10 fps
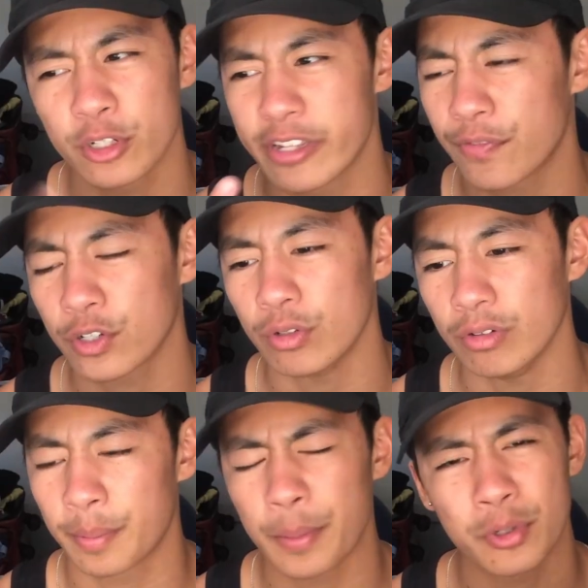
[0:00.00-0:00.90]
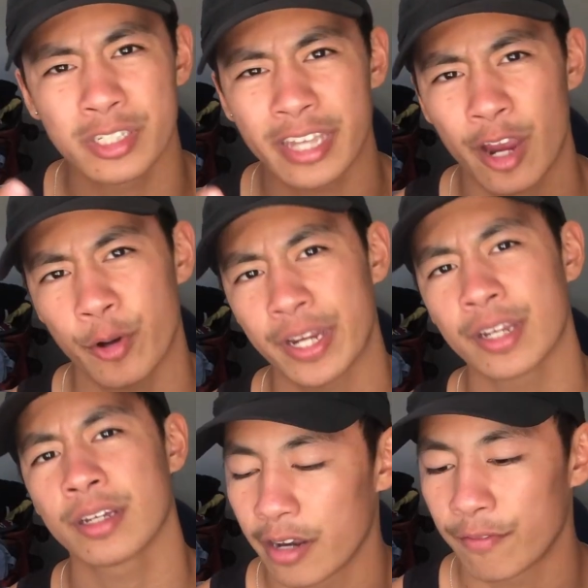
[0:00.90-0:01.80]
more difficult, a bit more
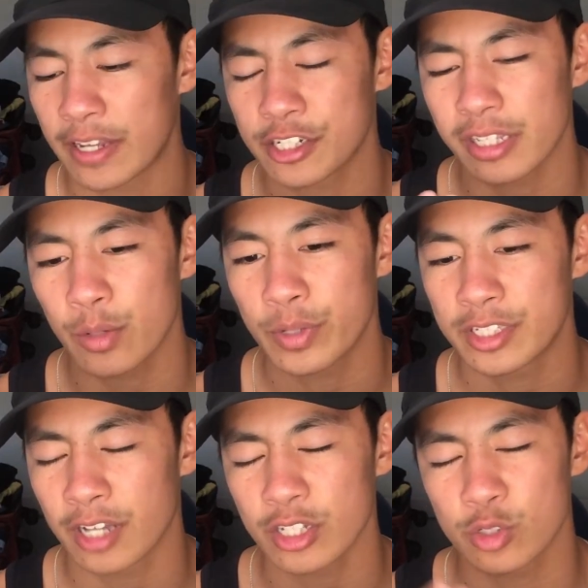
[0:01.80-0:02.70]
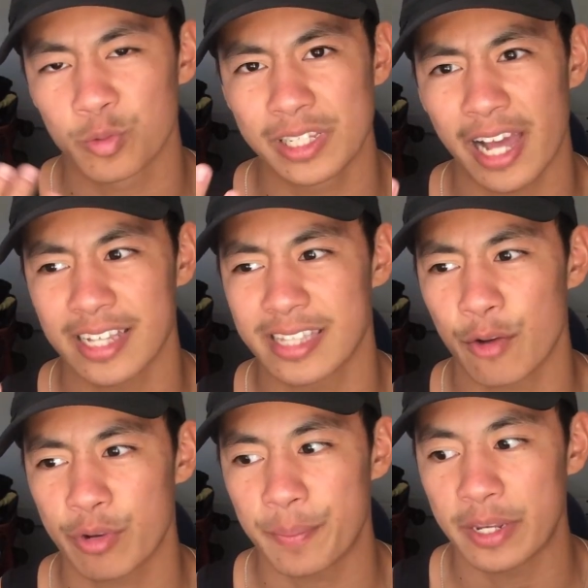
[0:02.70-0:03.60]
scary. And eventually we start to realize
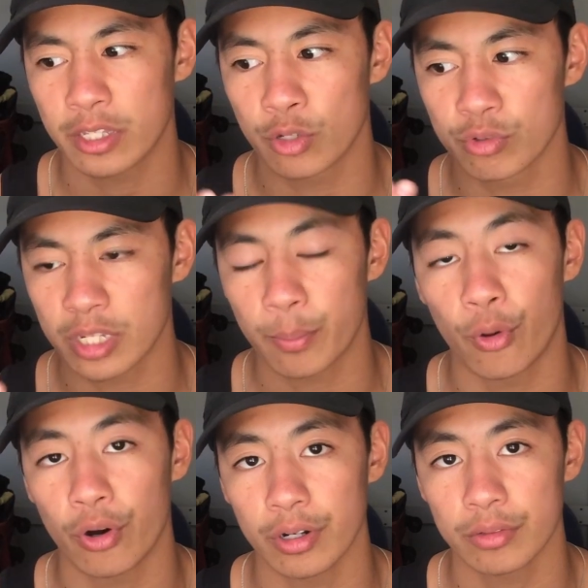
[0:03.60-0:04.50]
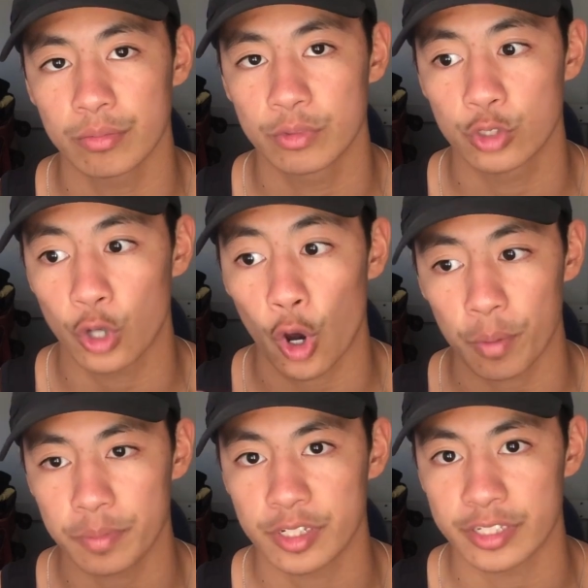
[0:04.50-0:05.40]
that we've been using porn to
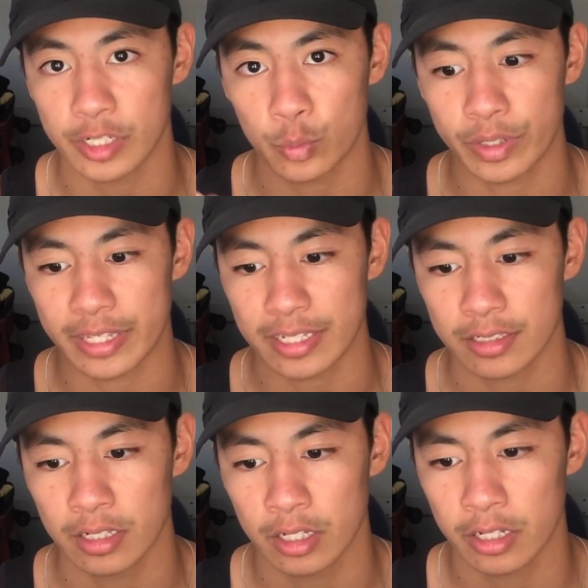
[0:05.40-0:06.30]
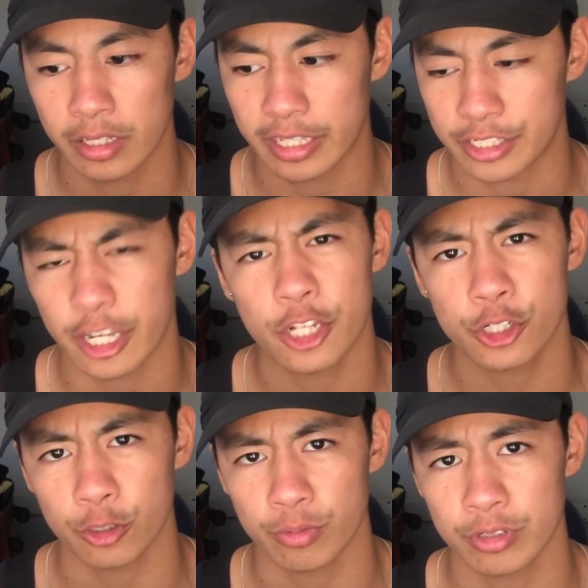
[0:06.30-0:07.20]
cope, to deal with these
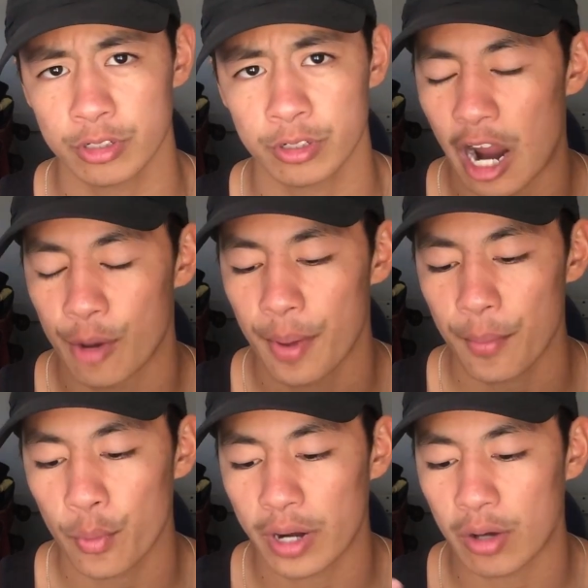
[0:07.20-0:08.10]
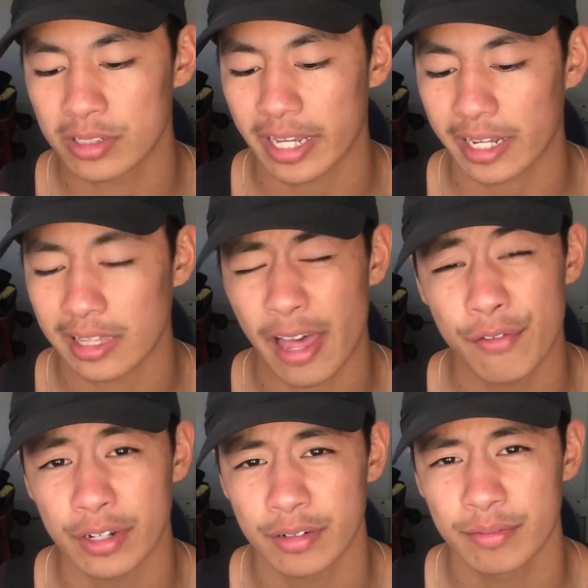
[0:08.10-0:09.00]
issues. I remember when I was like
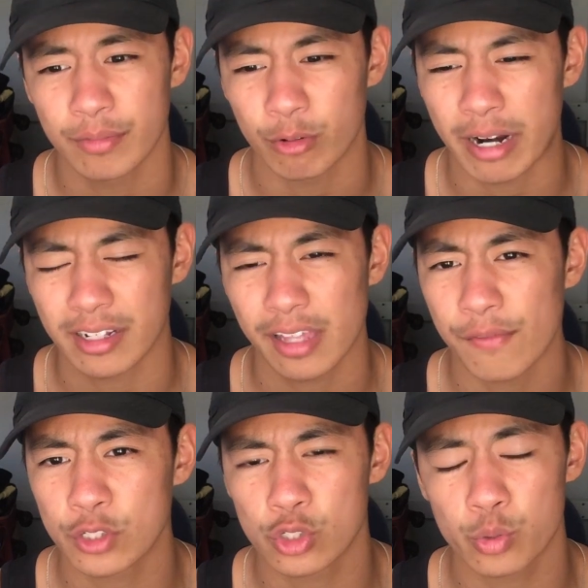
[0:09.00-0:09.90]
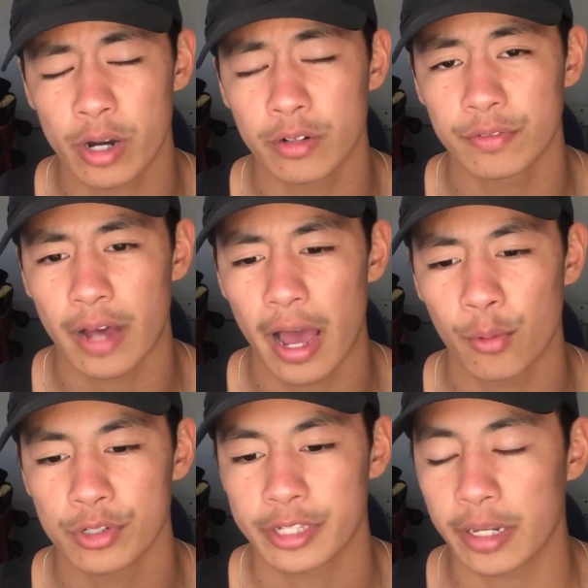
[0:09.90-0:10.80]
11, around 11 to 12, I
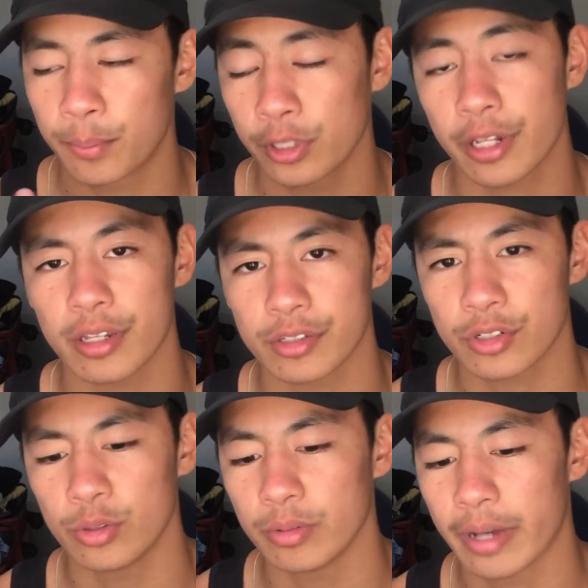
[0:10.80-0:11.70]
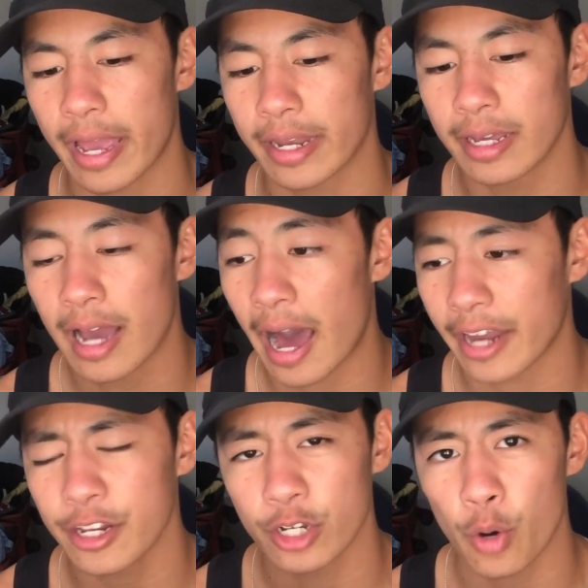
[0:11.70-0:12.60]
was getting bullied in school, and I didn't